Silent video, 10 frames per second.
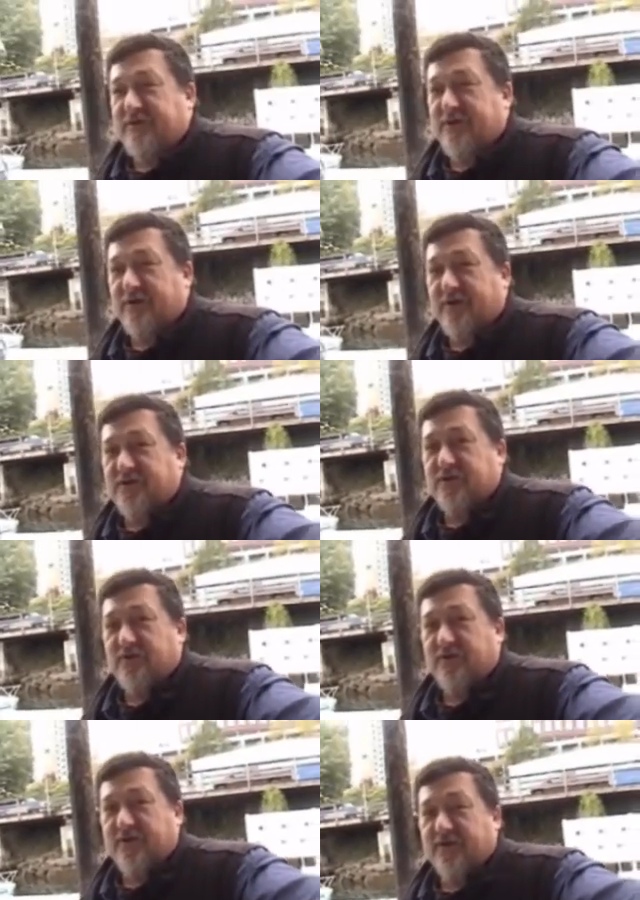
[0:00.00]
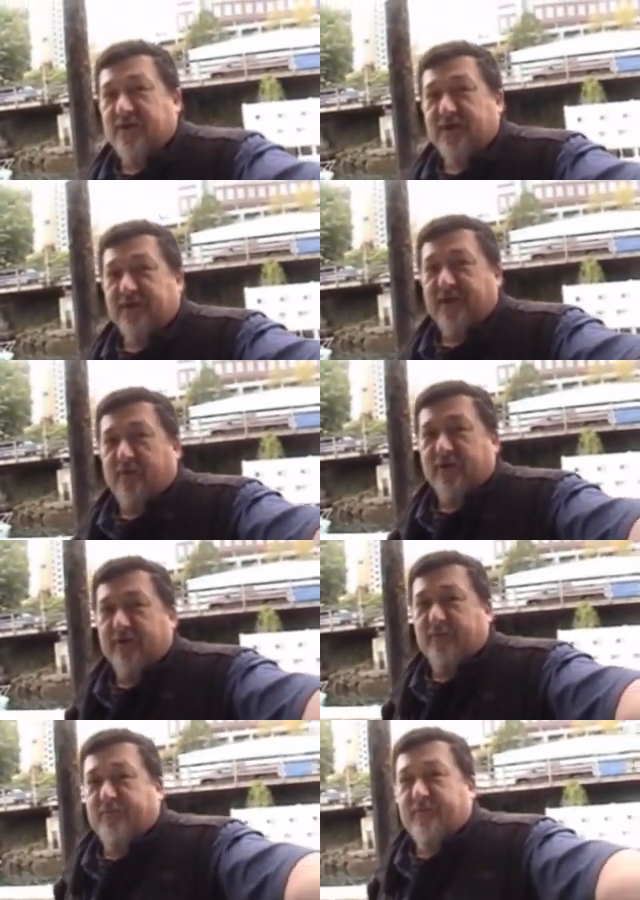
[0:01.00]
regeneration unit that we're
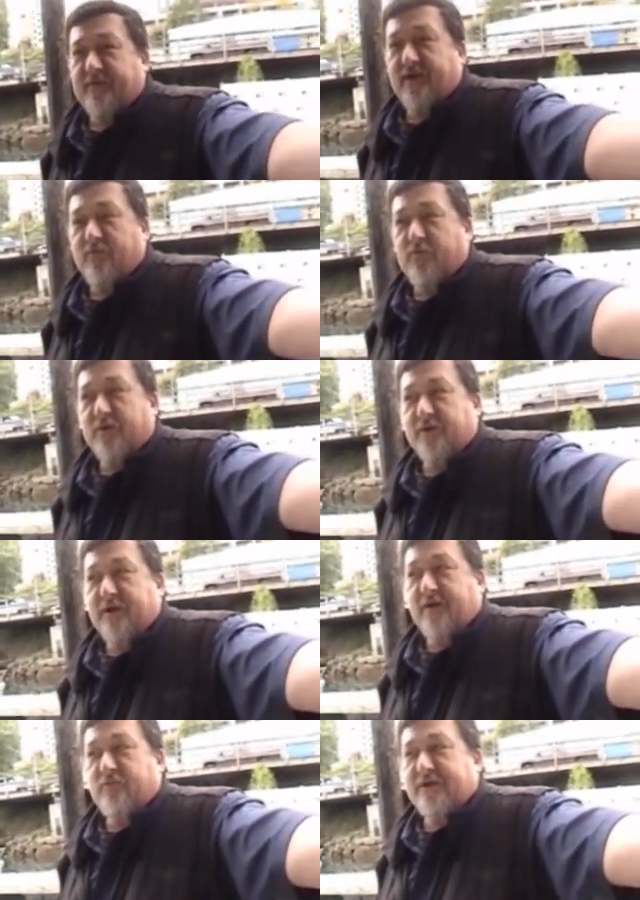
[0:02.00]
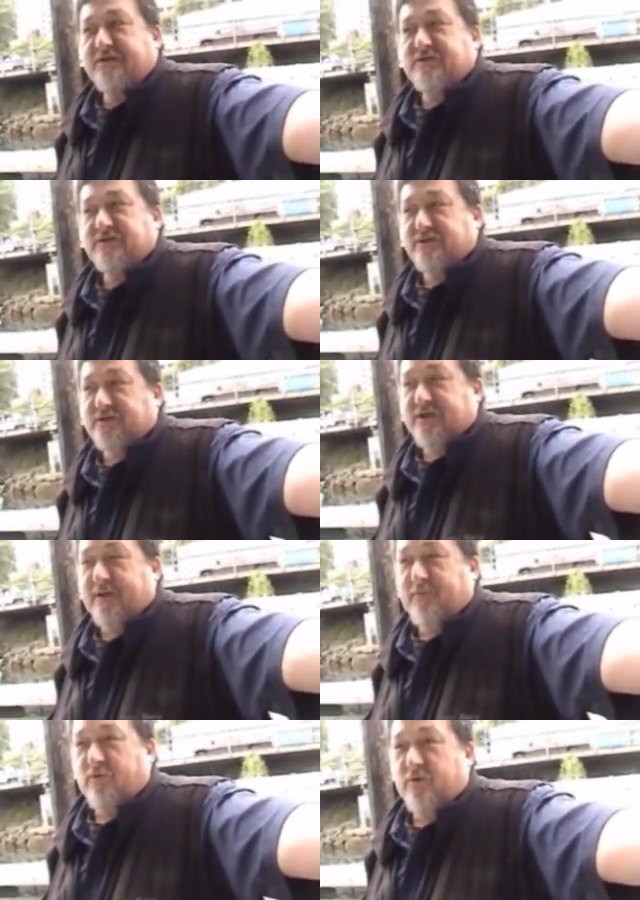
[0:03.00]
not releasing just
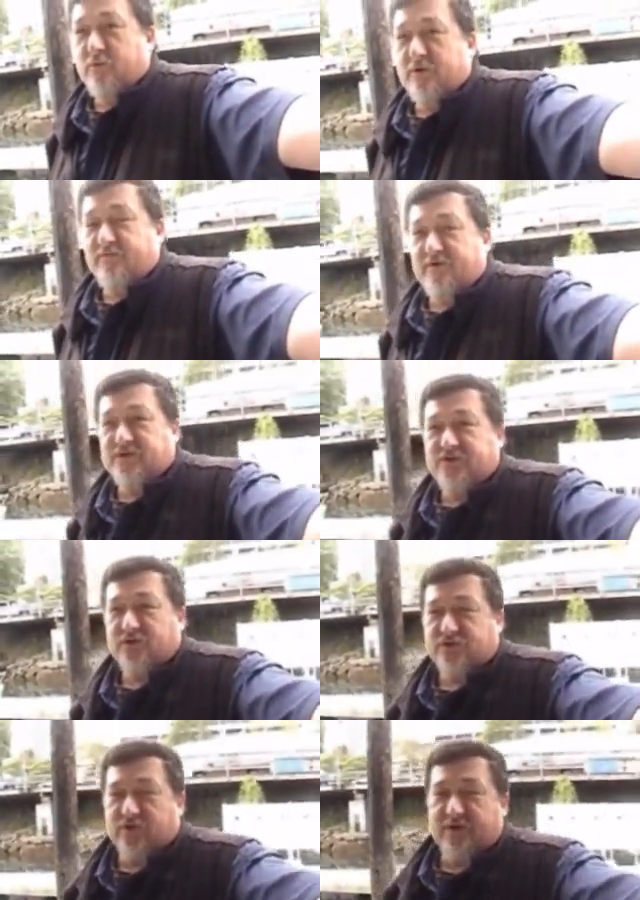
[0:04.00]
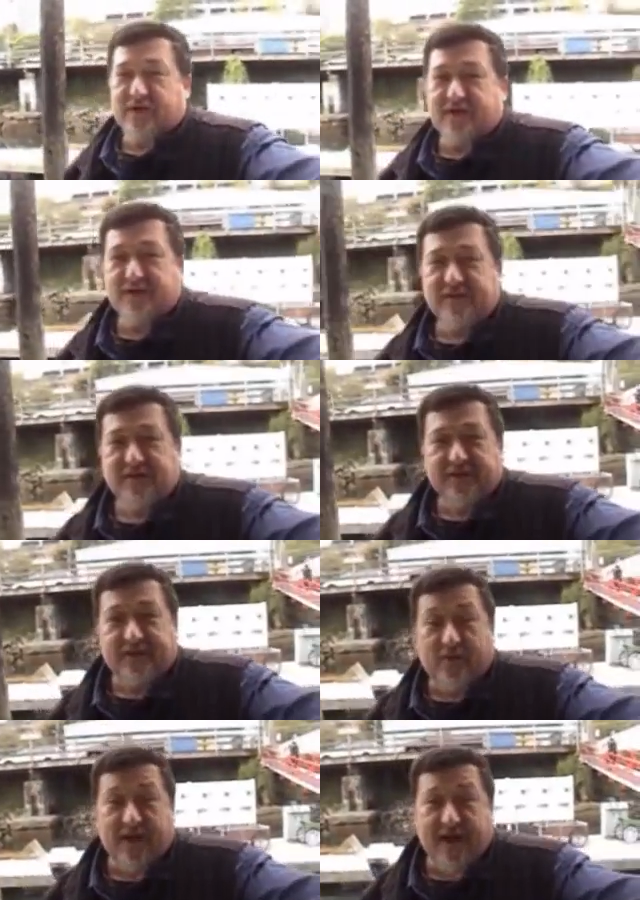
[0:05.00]
yet, but we will very shortly,
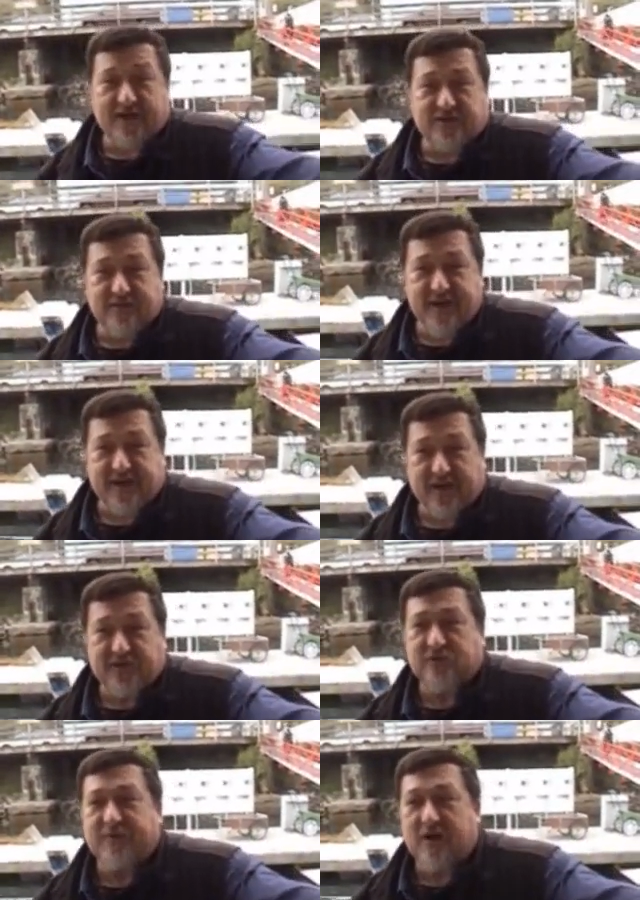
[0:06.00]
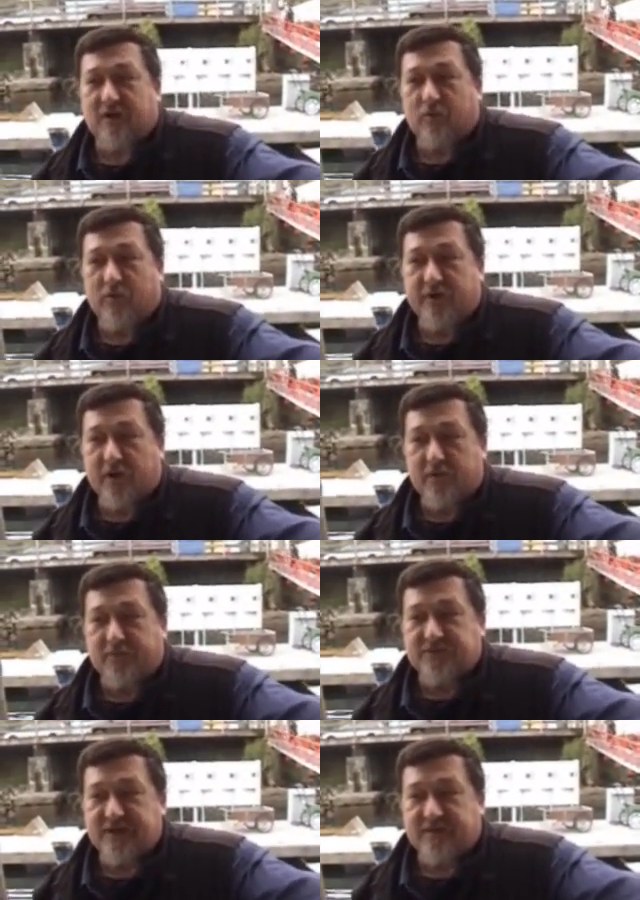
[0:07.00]
that will actually make electric power
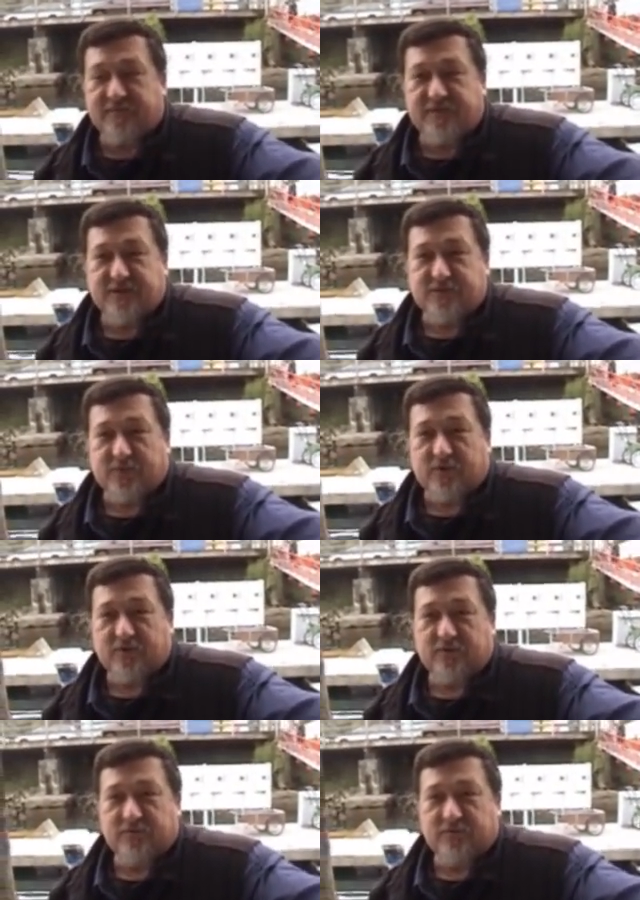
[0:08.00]
100% feasible.